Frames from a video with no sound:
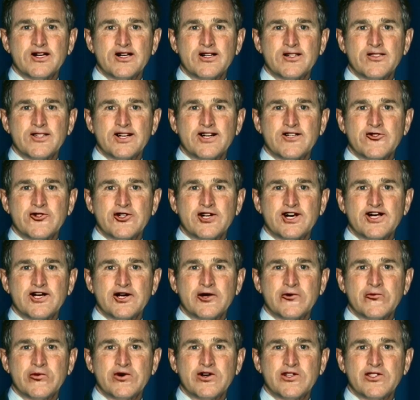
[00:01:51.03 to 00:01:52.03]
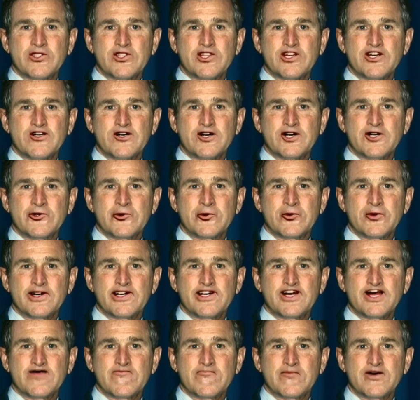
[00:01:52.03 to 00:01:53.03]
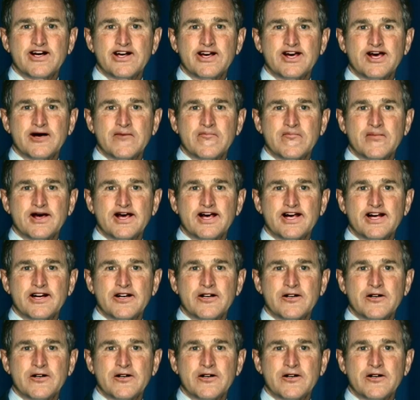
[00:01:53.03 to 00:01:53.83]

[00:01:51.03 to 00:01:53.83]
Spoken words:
Dick Cheney runs the country, not my campaign.